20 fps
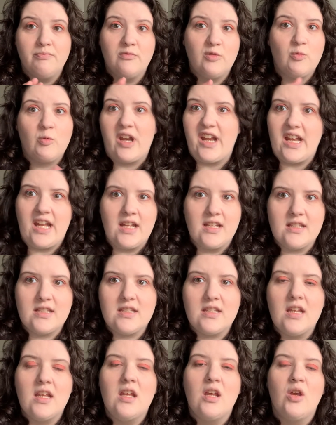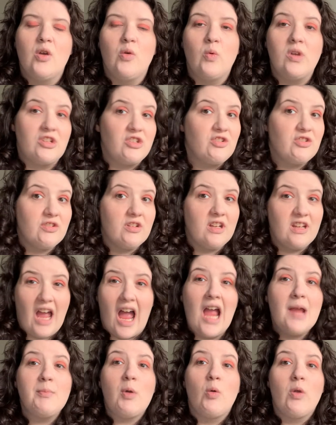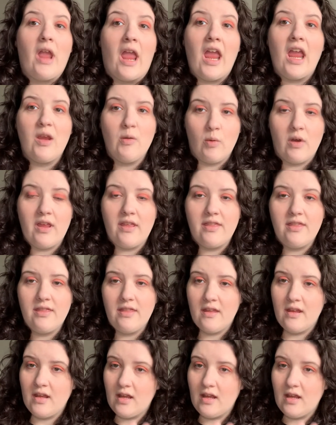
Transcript: ratings, which I'm okay with.